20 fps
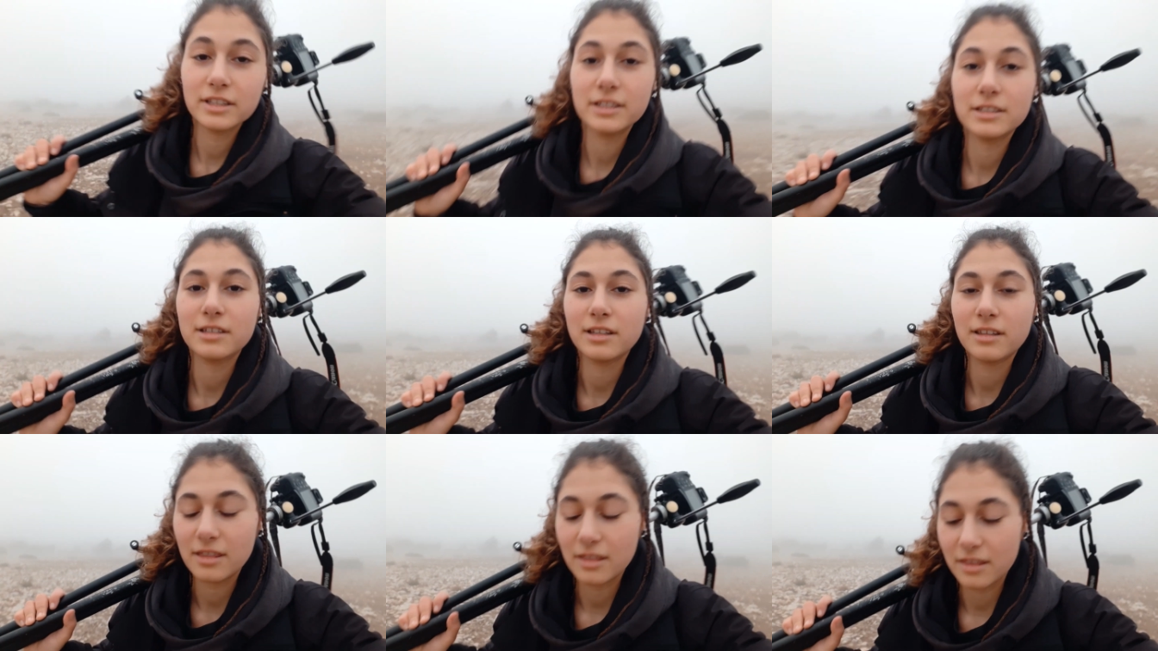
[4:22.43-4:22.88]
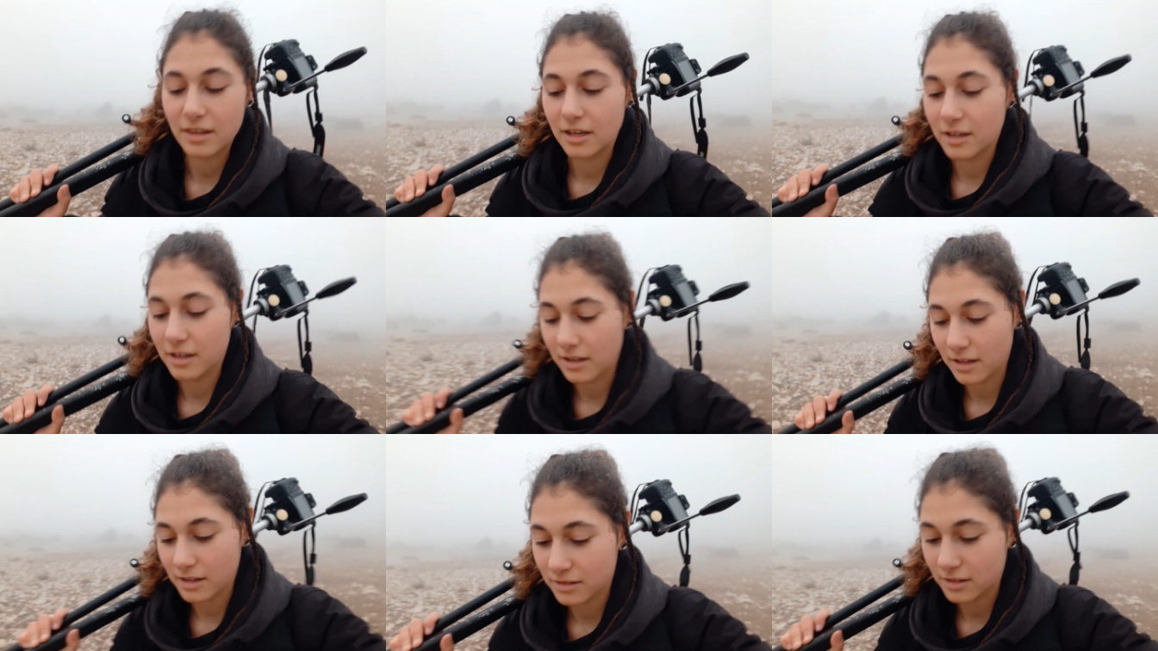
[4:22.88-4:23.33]
this and
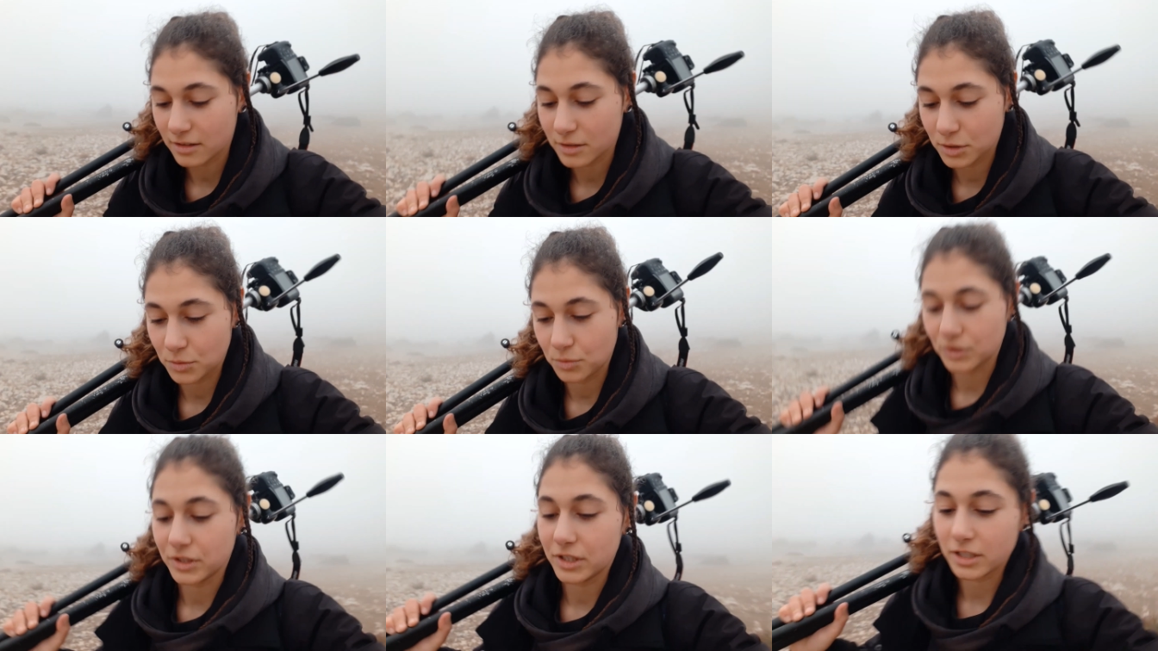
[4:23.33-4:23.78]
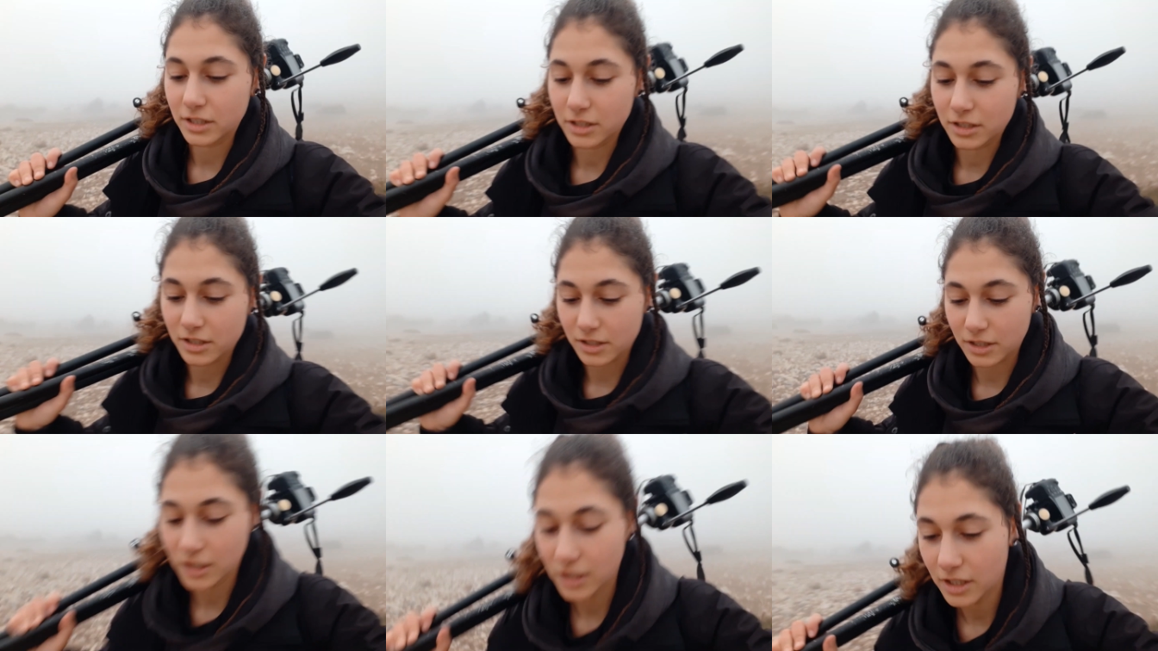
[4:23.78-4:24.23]
thinking that we
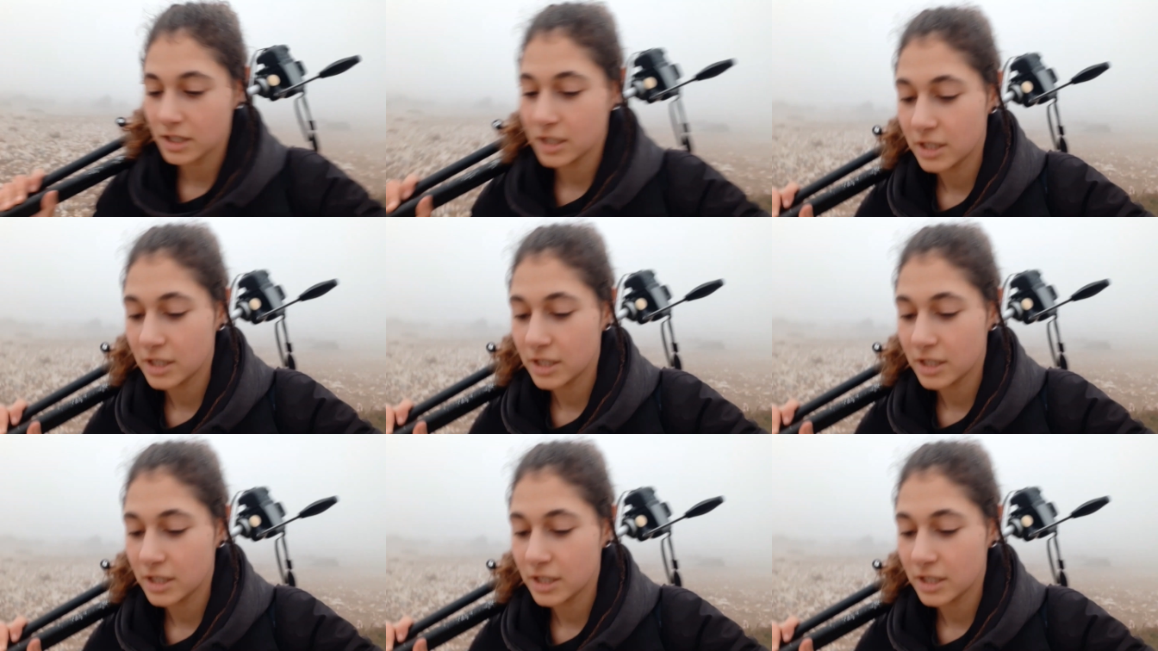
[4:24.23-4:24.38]
are